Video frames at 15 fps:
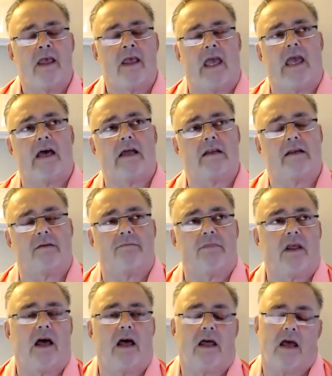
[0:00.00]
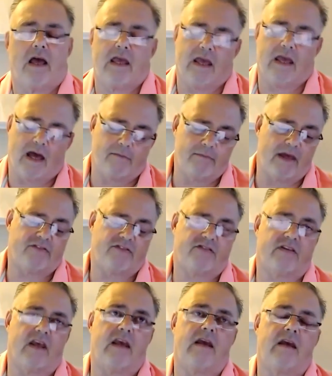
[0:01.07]
And I'm not
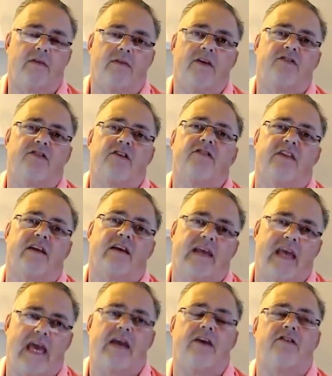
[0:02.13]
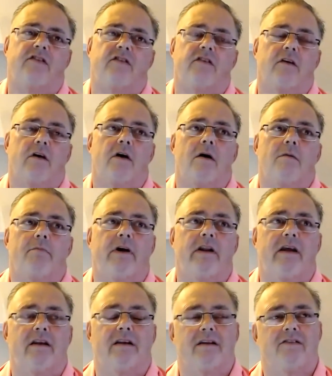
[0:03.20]
saying this is the case, but
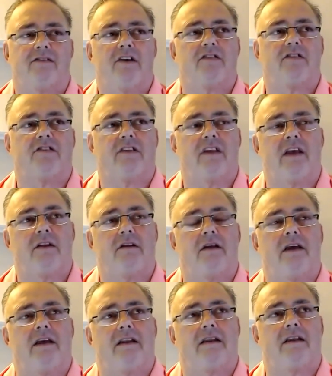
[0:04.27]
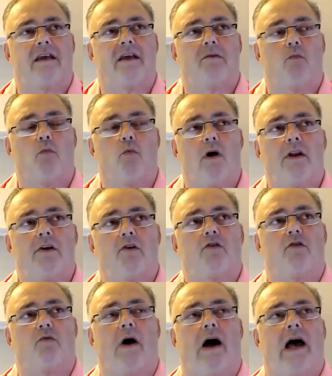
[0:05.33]
it
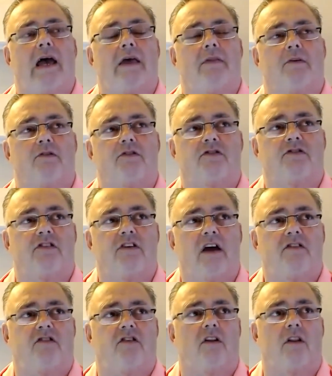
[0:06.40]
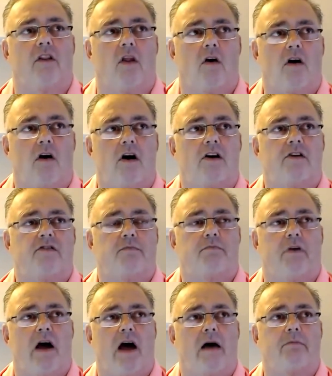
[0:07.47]
wonders why there's such a large
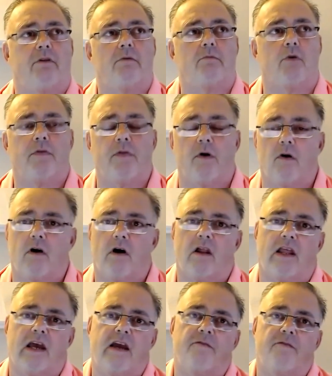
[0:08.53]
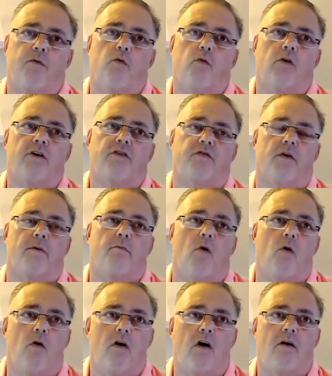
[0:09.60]
problem with all A4s from
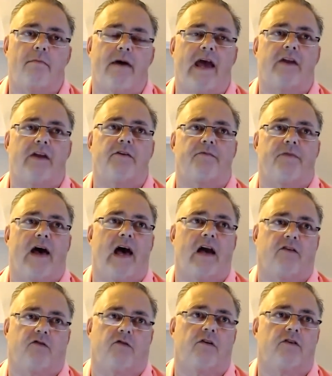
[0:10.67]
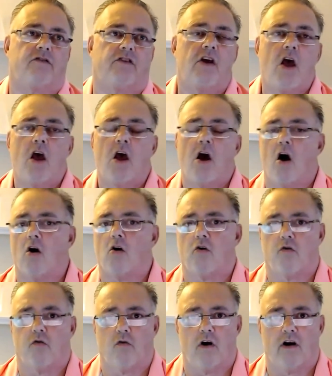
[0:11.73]
all manufacturers
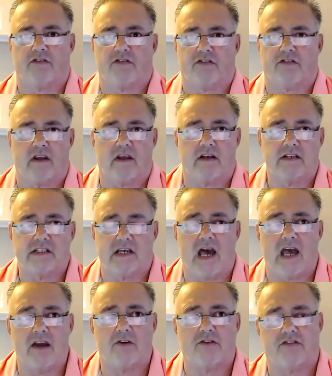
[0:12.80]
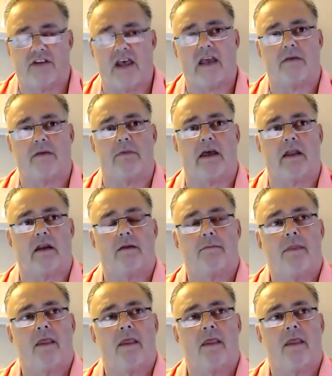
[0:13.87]
across the entire segment,